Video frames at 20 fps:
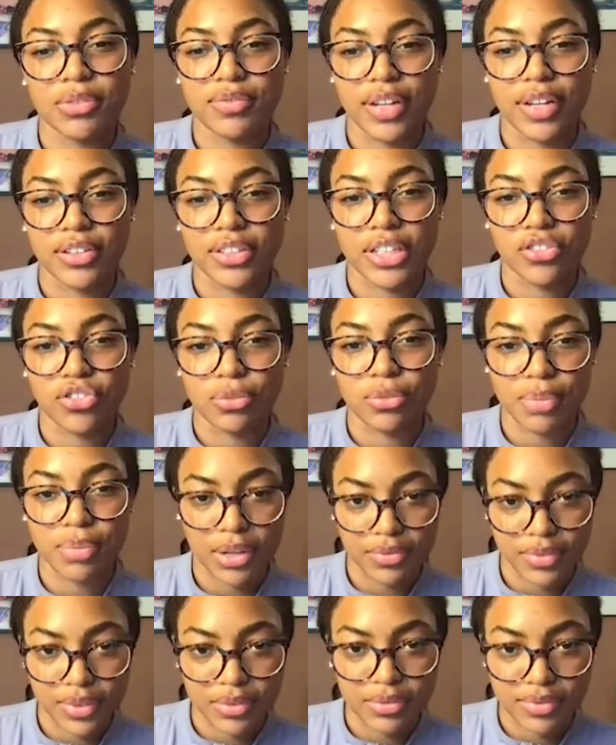Foundation
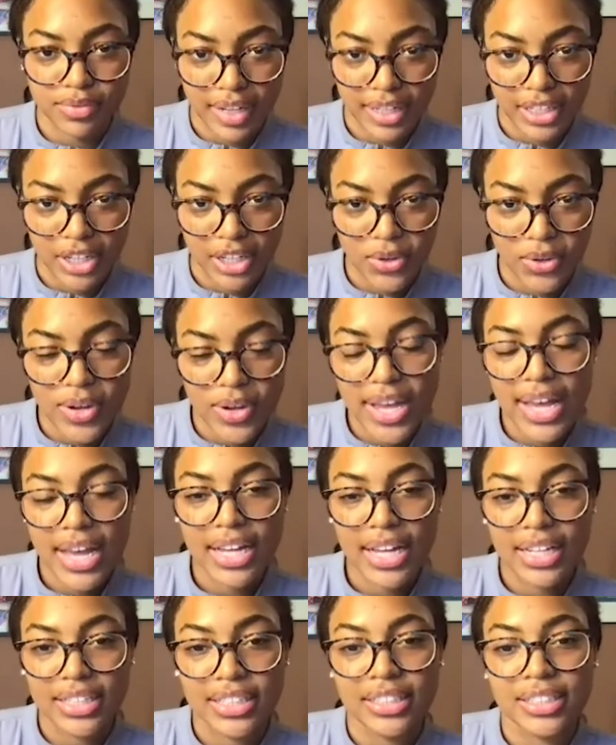Puffin Fellow,
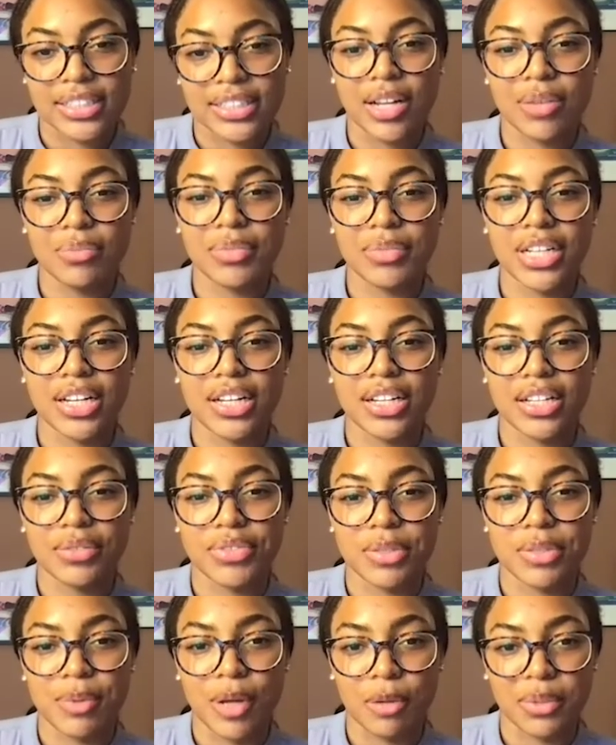an alumna of
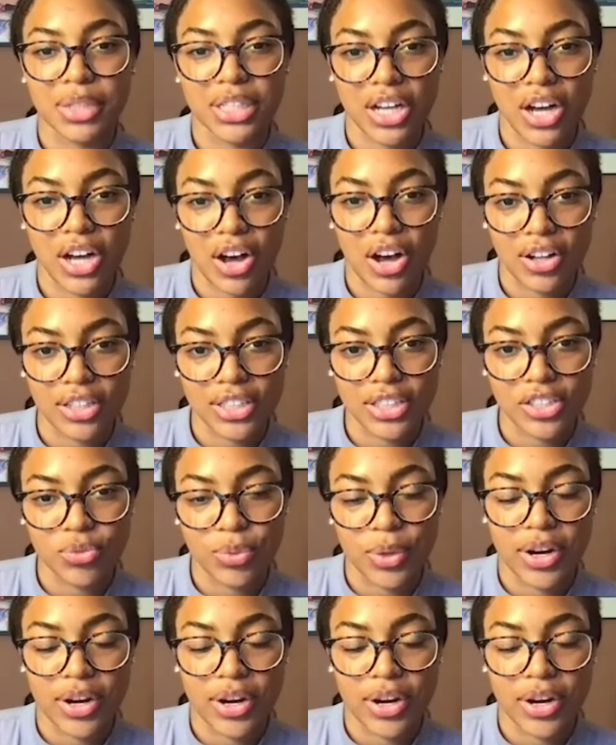Spelman College,